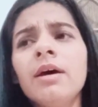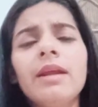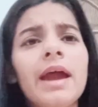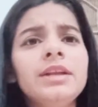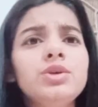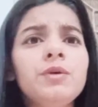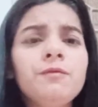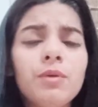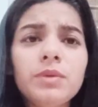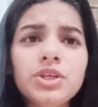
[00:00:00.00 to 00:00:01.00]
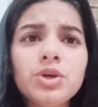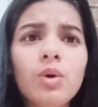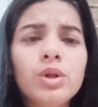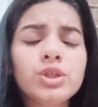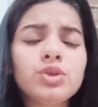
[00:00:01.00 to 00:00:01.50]
Right to information
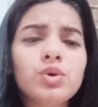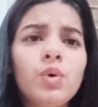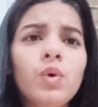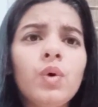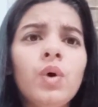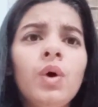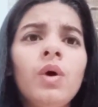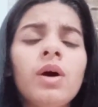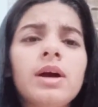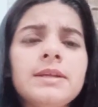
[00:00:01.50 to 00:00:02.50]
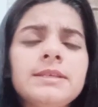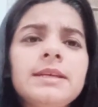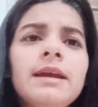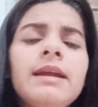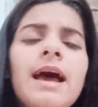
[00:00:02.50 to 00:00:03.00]
also
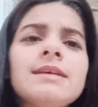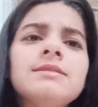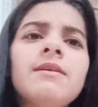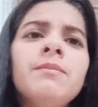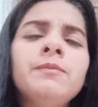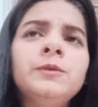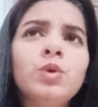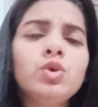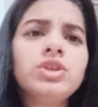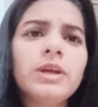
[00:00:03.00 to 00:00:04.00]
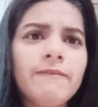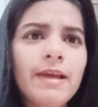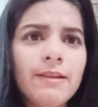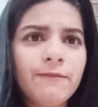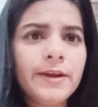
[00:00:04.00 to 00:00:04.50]
considered as a social
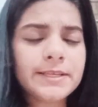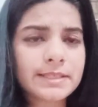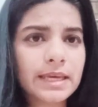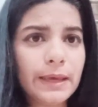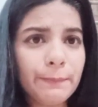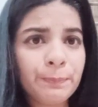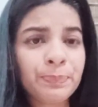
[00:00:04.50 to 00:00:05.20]
welfare scheme.